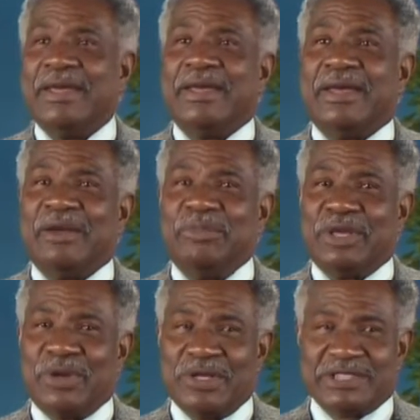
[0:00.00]
uh,
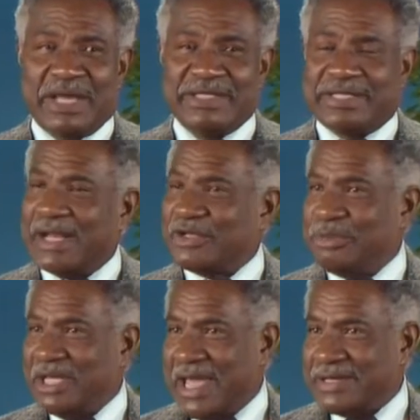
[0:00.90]
because I didn't set out to
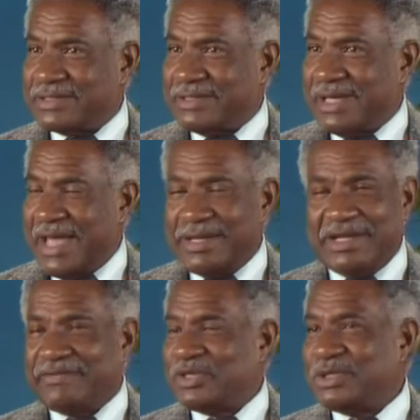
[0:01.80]
be an actor, I
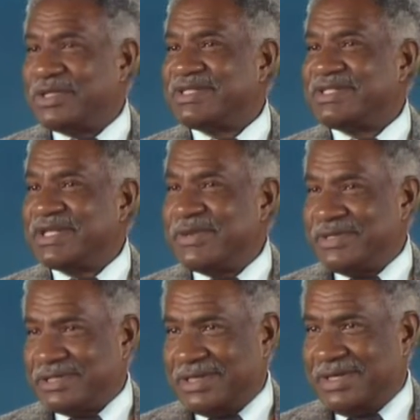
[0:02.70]
never took it
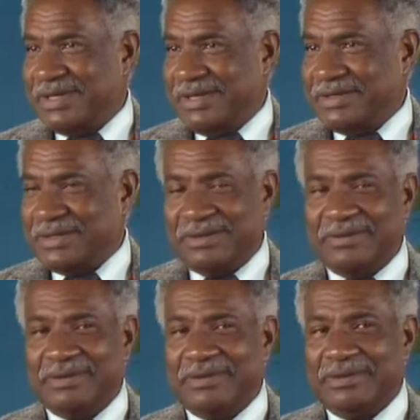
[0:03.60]
seriously until